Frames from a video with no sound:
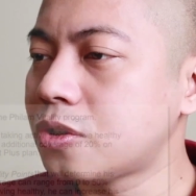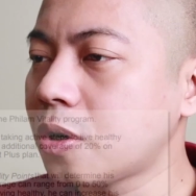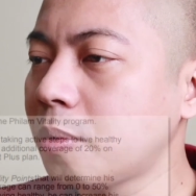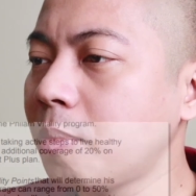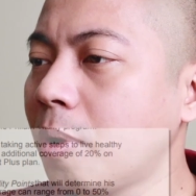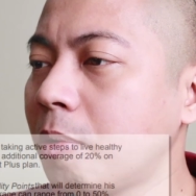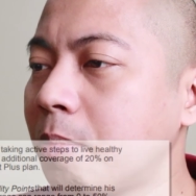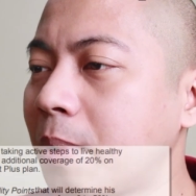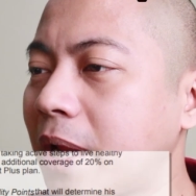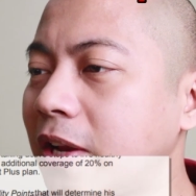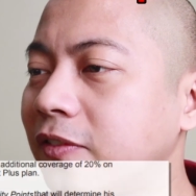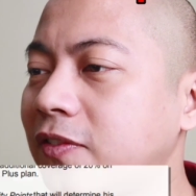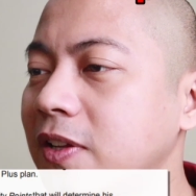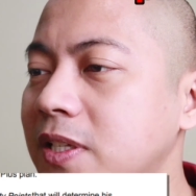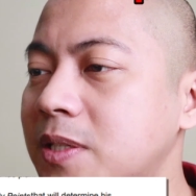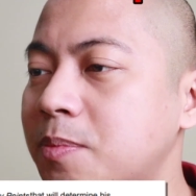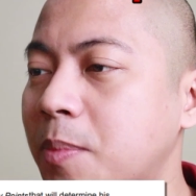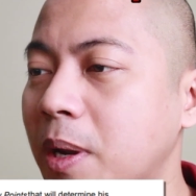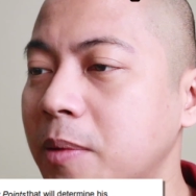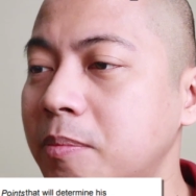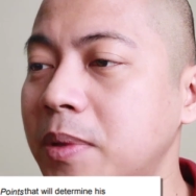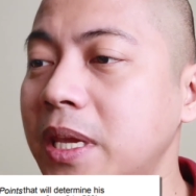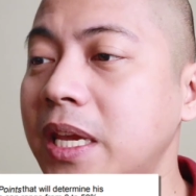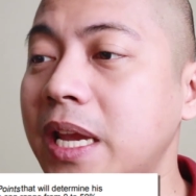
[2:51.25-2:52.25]
Enjoy more benefits
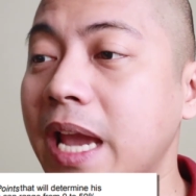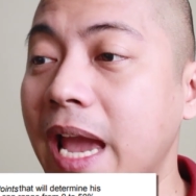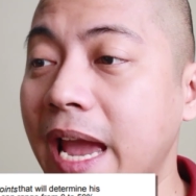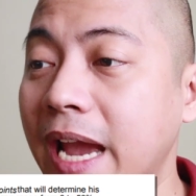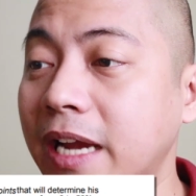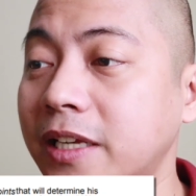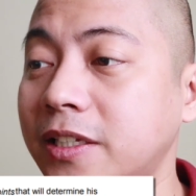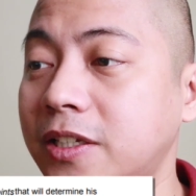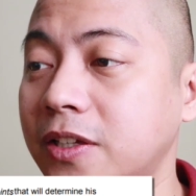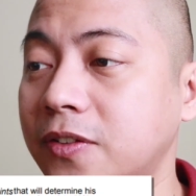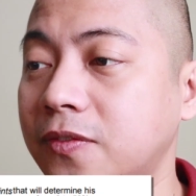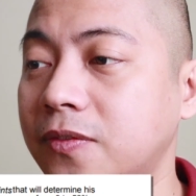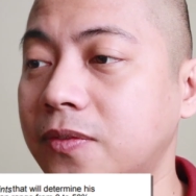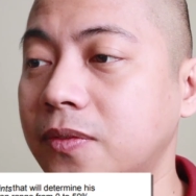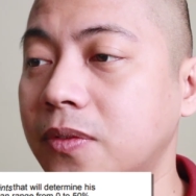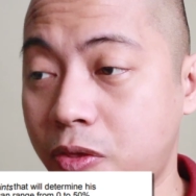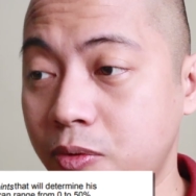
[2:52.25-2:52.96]
by being active.